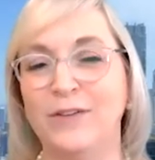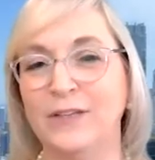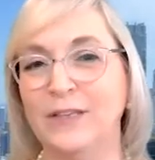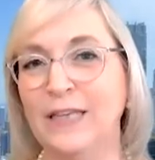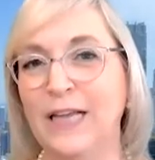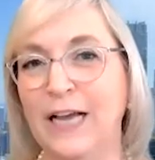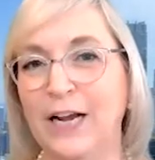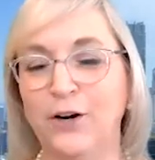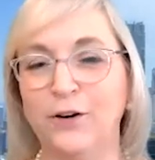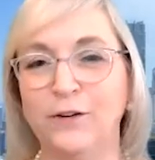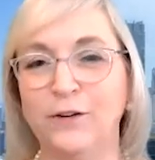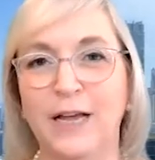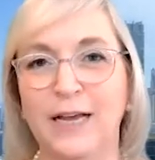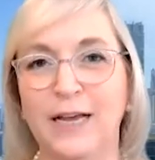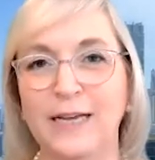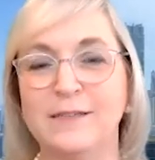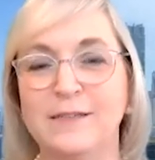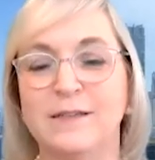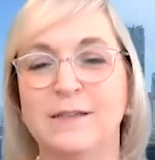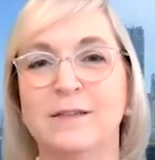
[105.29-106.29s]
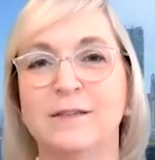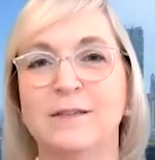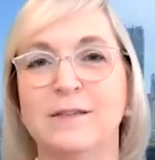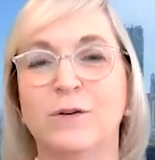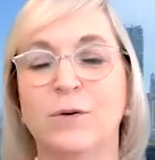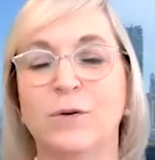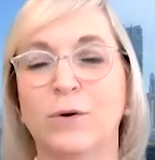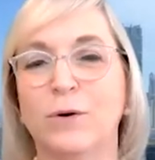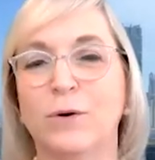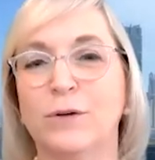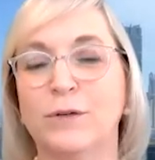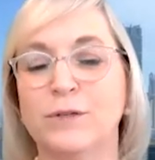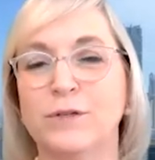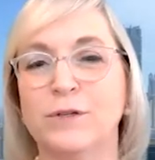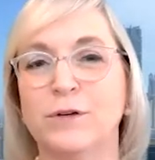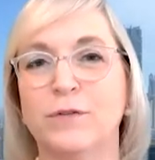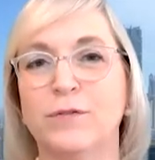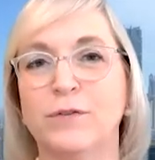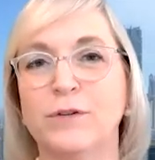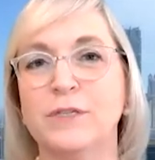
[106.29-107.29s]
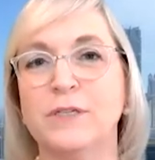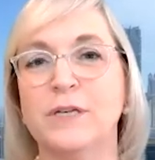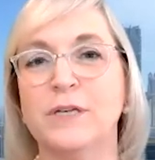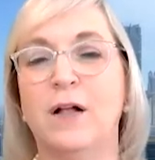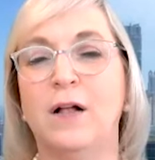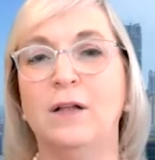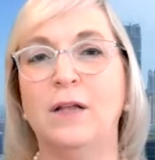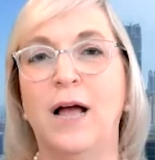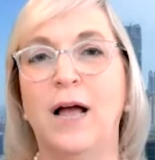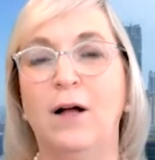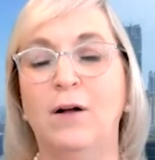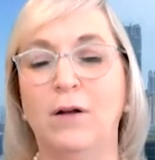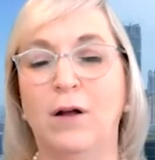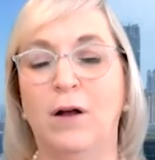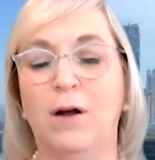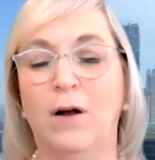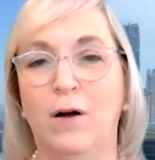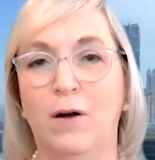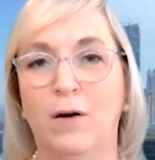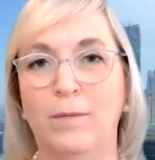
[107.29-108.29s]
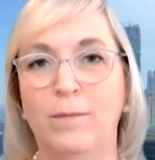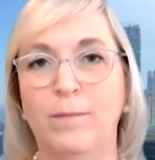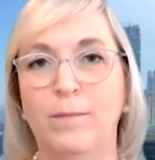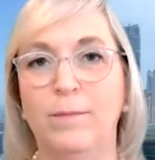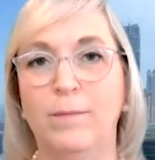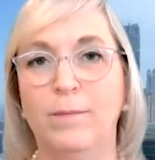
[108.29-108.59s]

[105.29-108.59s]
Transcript: liquor license in order to serve or sell alcohol.